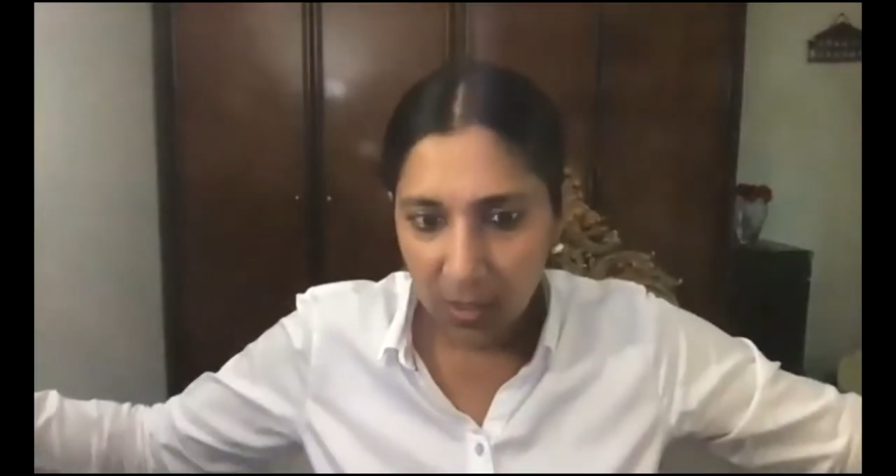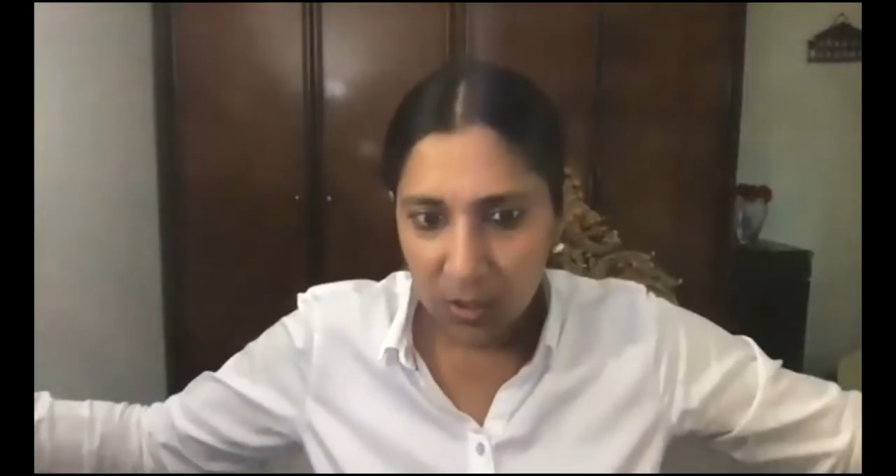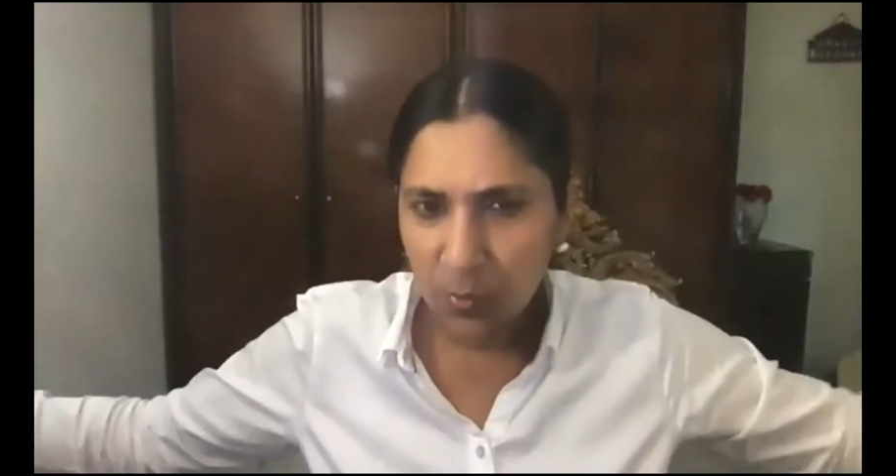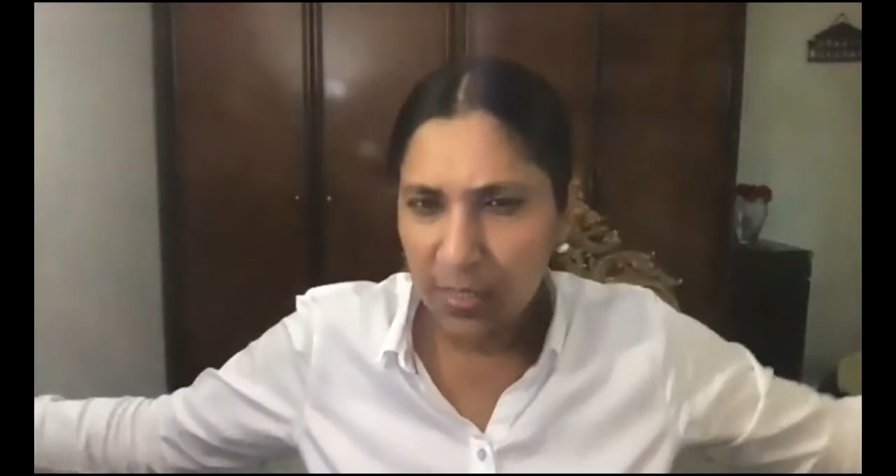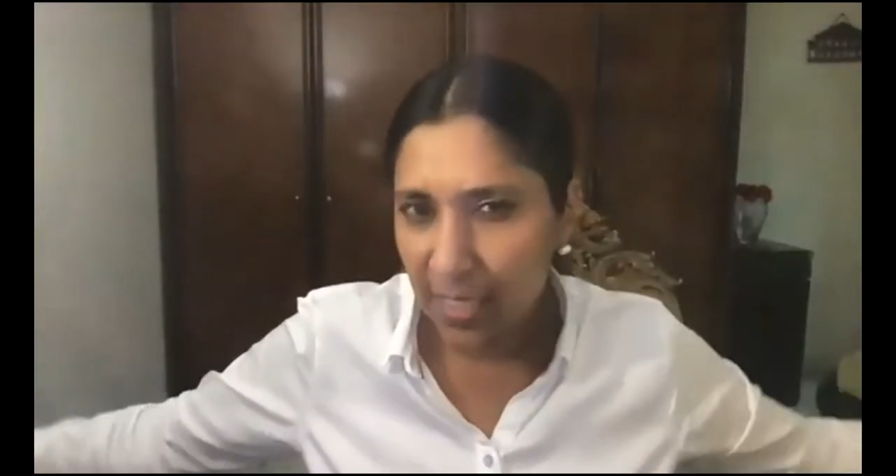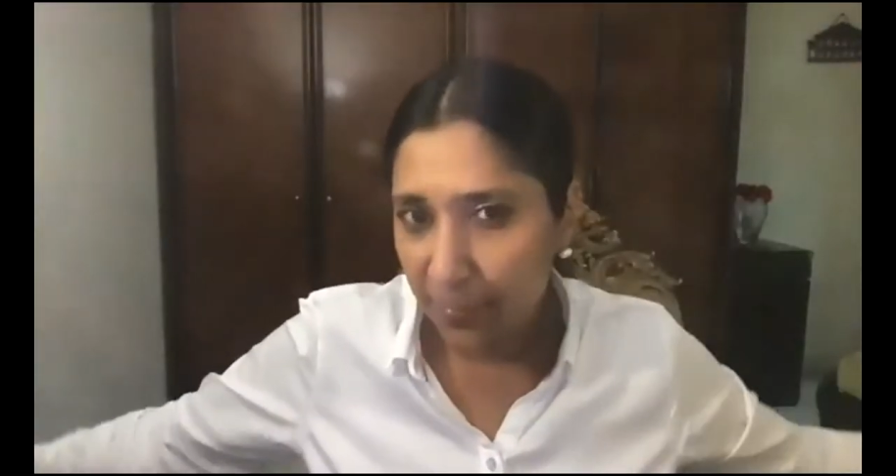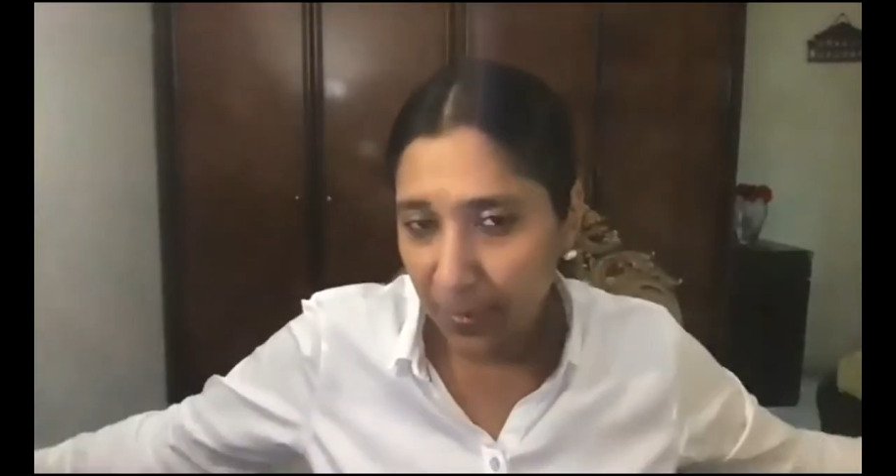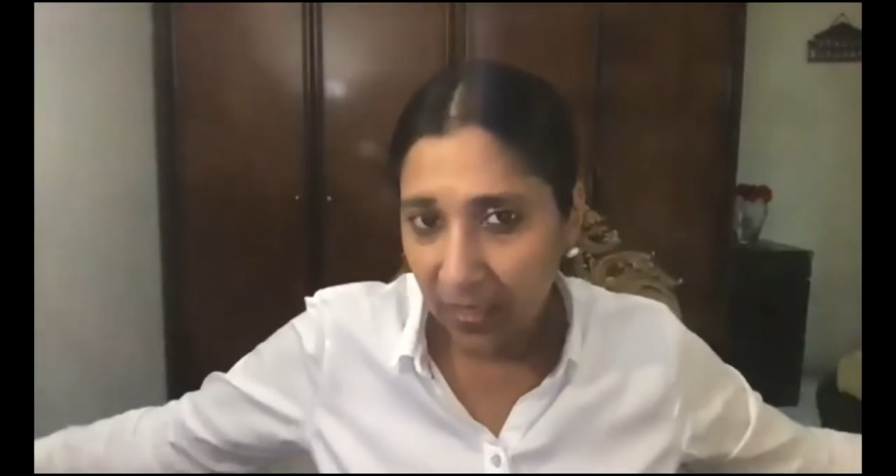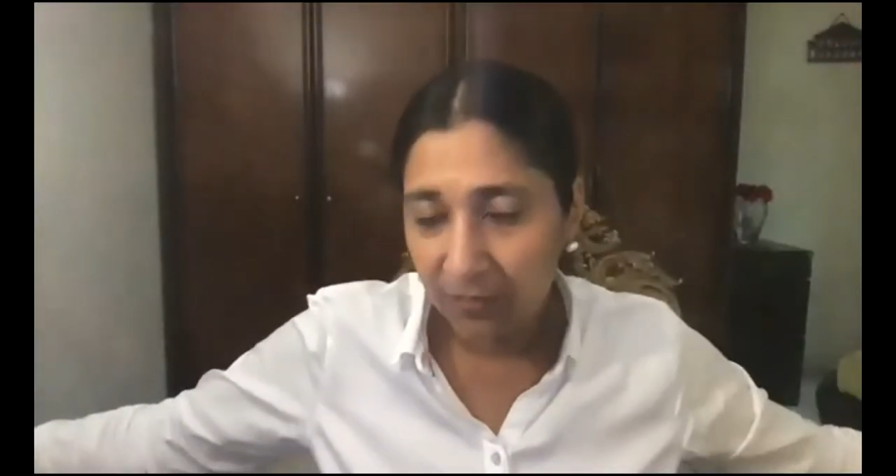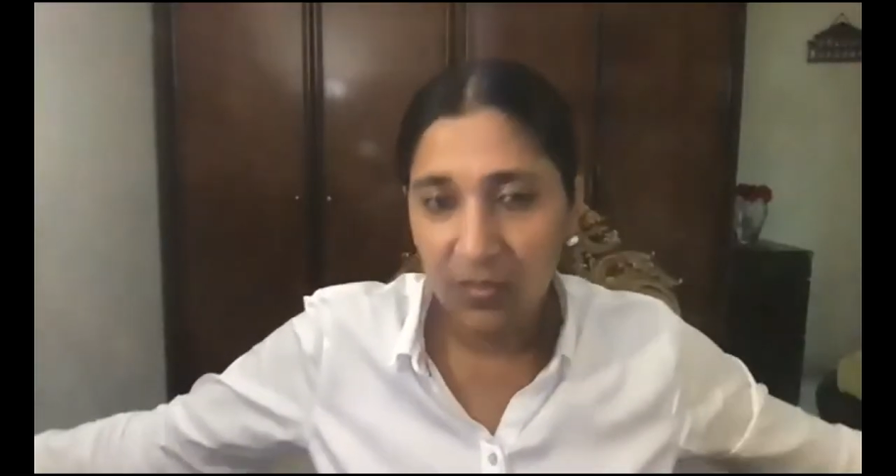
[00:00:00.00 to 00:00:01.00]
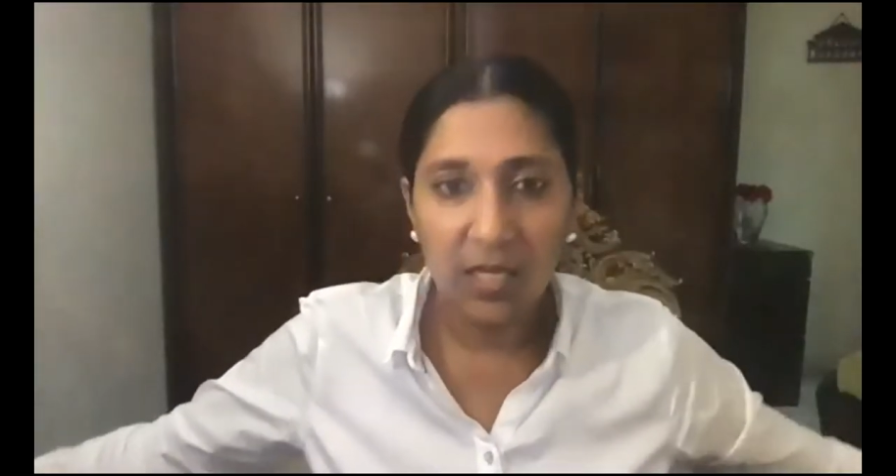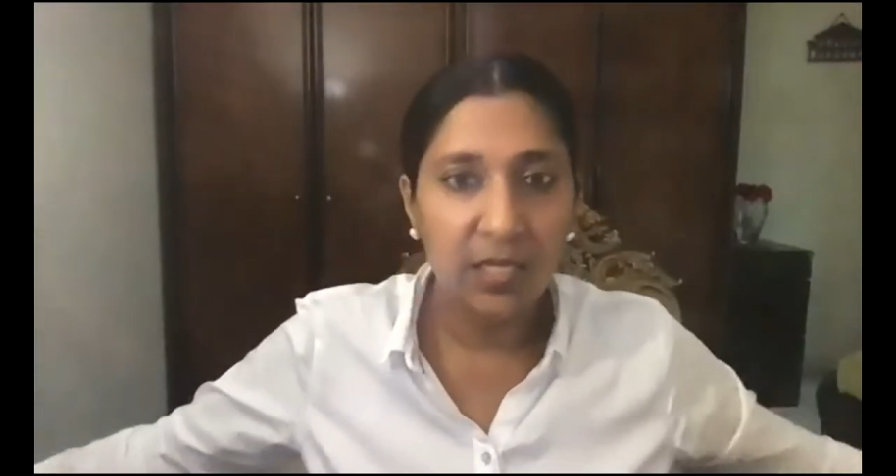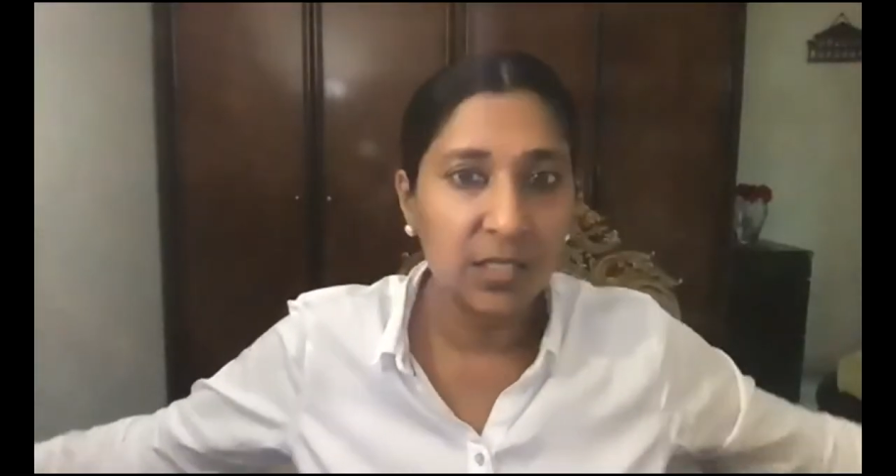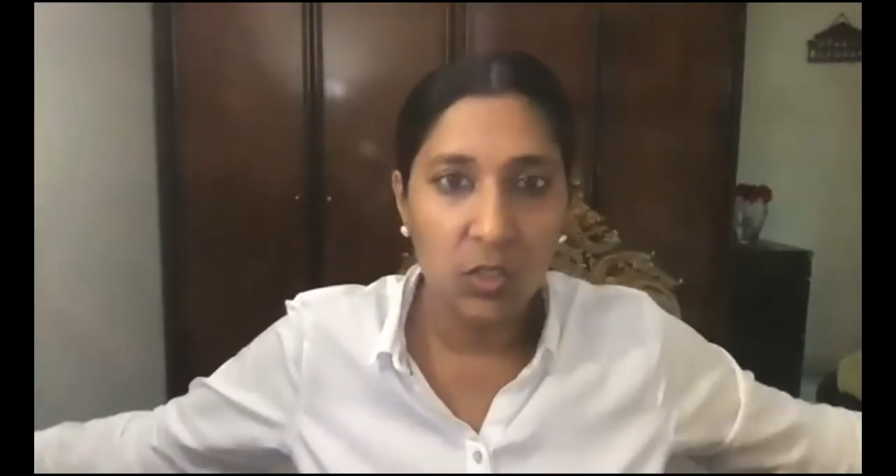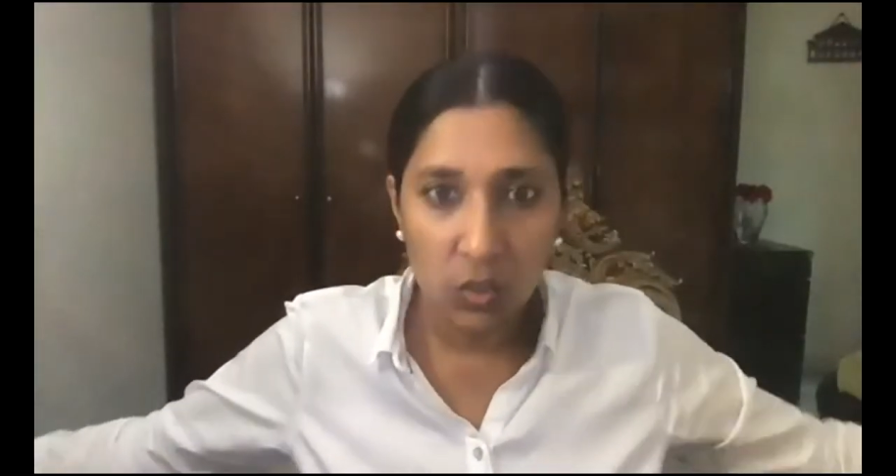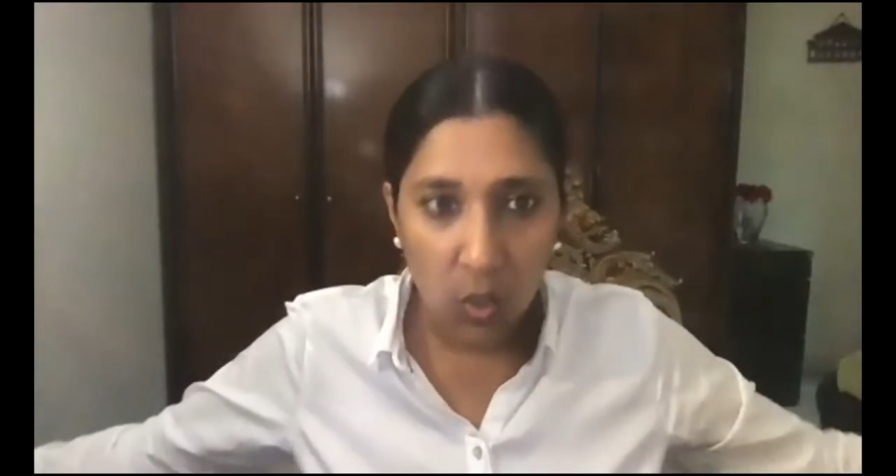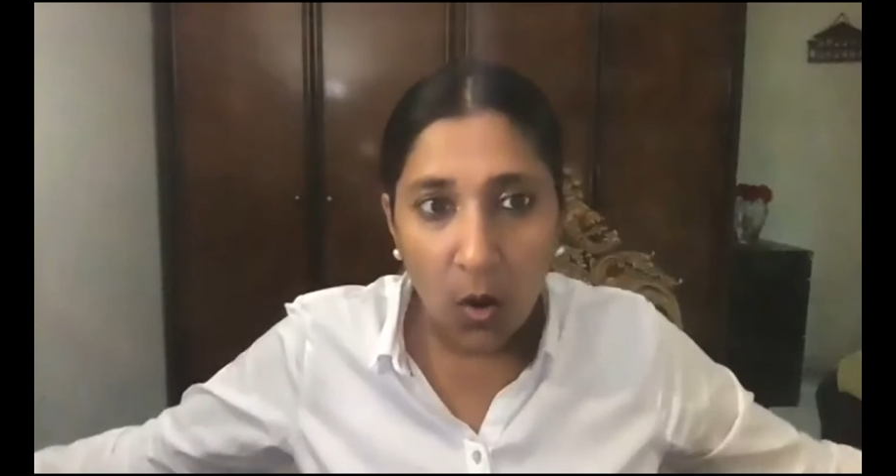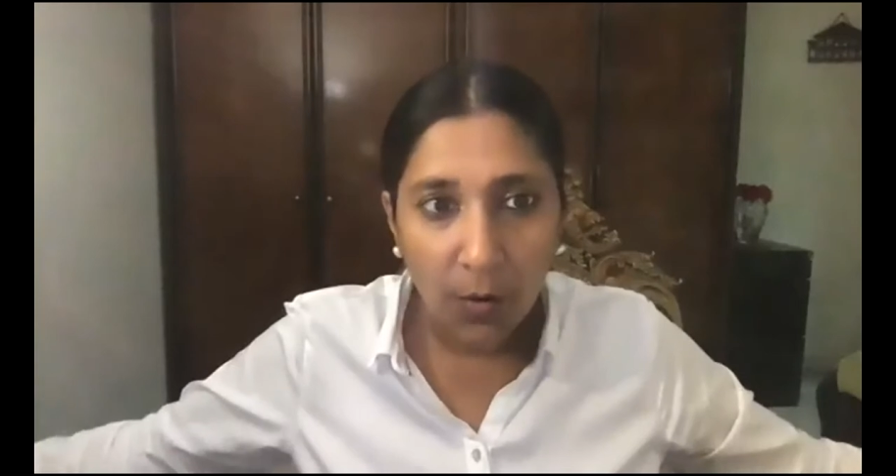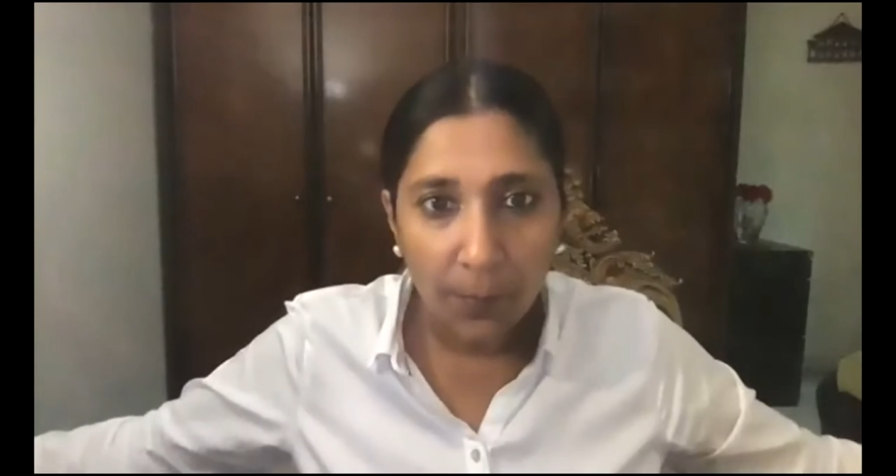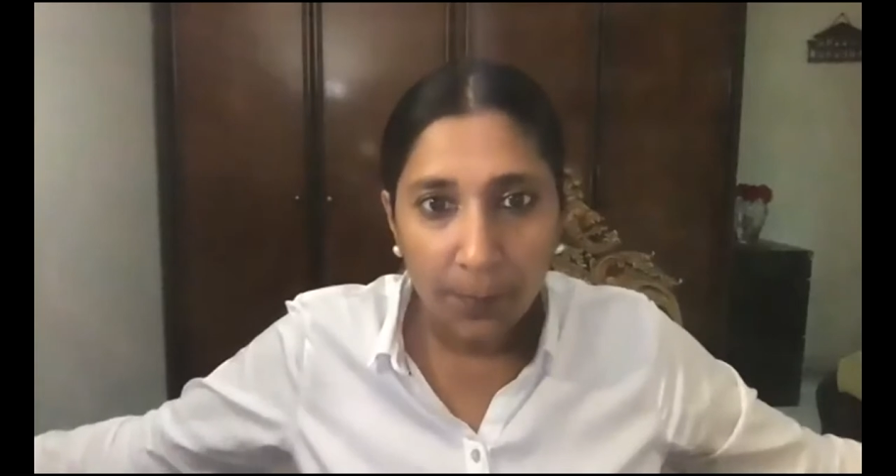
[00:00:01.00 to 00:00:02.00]
So what does that mean? If there is a
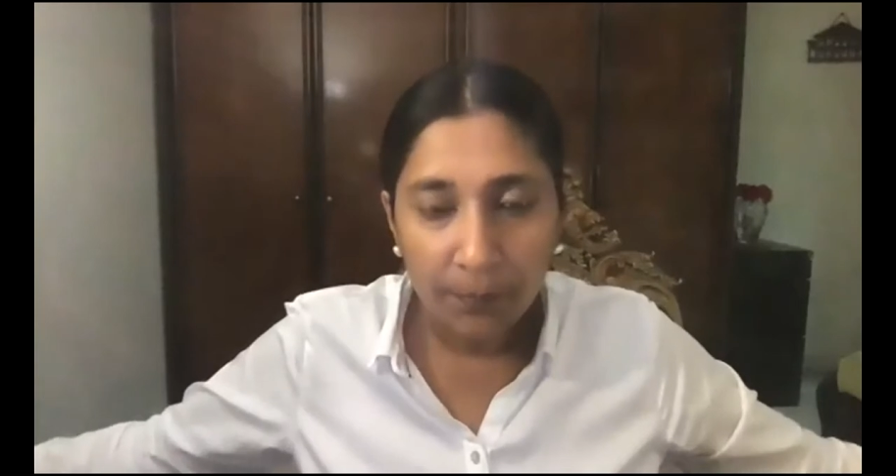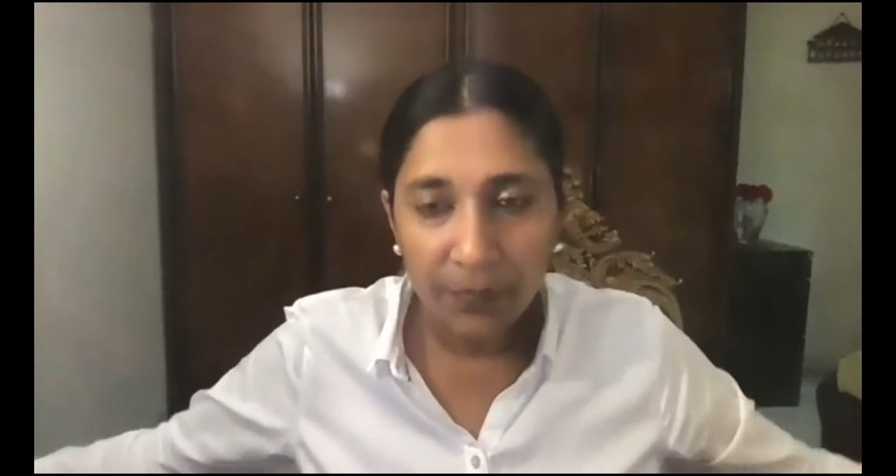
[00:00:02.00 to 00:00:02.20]
storm,